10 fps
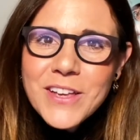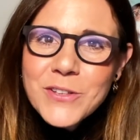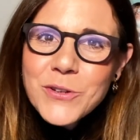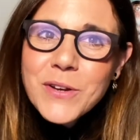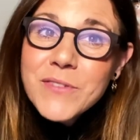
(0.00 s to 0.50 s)

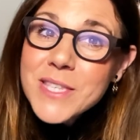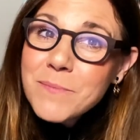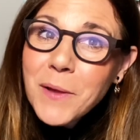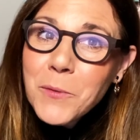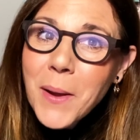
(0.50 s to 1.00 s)
you can visit
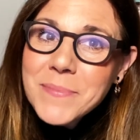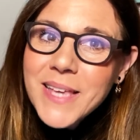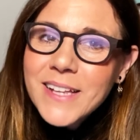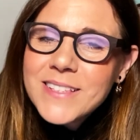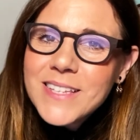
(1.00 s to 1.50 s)
my
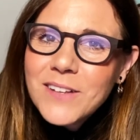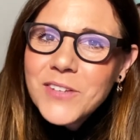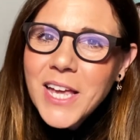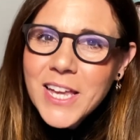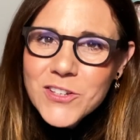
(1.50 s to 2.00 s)
website,
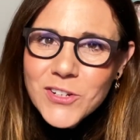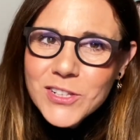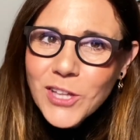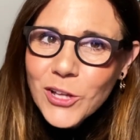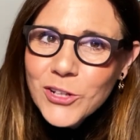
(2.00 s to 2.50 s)

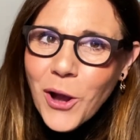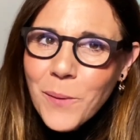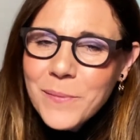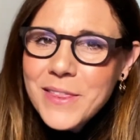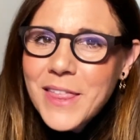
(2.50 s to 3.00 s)
silviaangel.com.